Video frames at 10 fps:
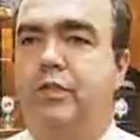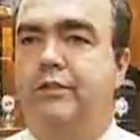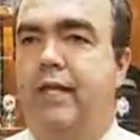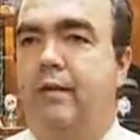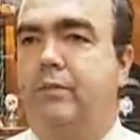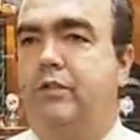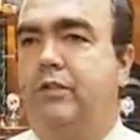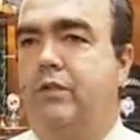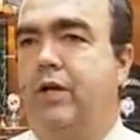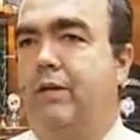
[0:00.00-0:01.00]
we establish that the
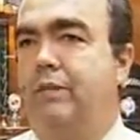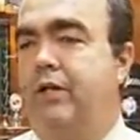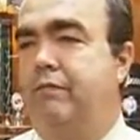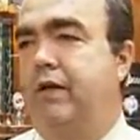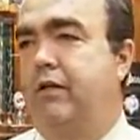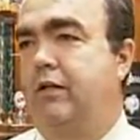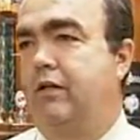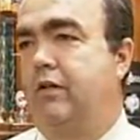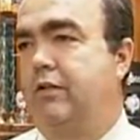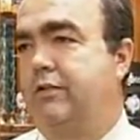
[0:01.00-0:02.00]
crime did, in fact,
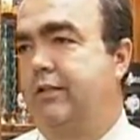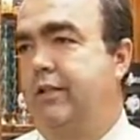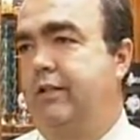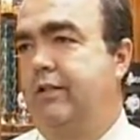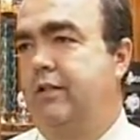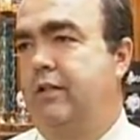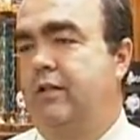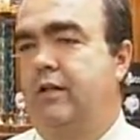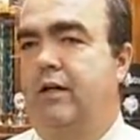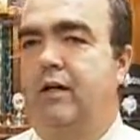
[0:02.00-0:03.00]
occur in the city,
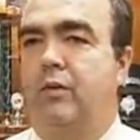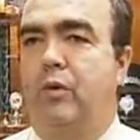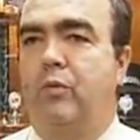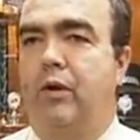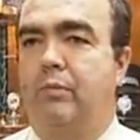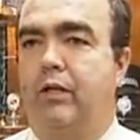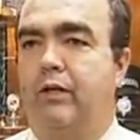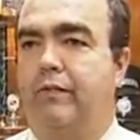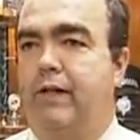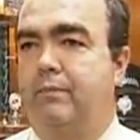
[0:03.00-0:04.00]
uh, we were able to
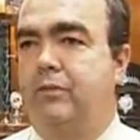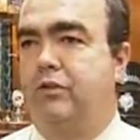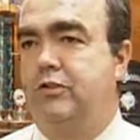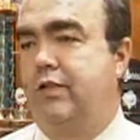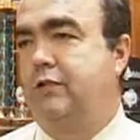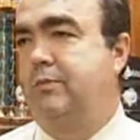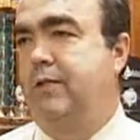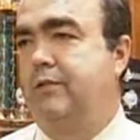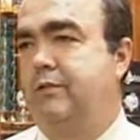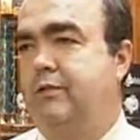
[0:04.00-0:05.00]
develop two
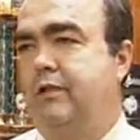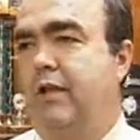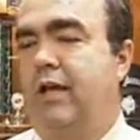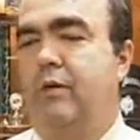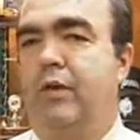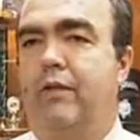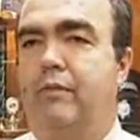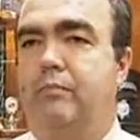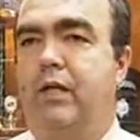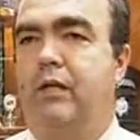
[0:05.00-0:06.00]
suspects, and we have
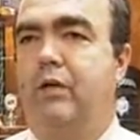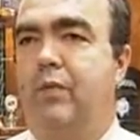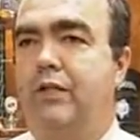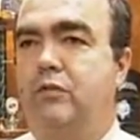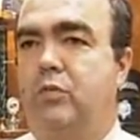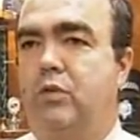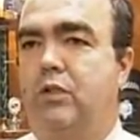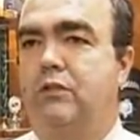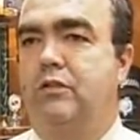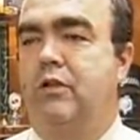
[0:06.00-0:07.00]
obtained arrest
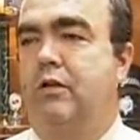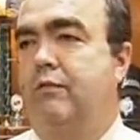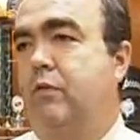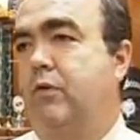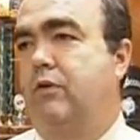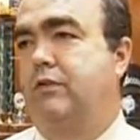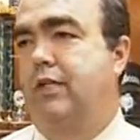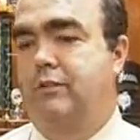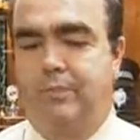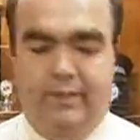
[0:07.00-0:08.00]
warrants for those
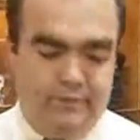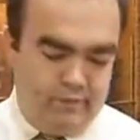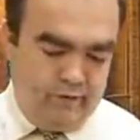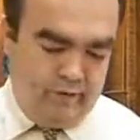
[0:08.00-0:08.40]
suspects.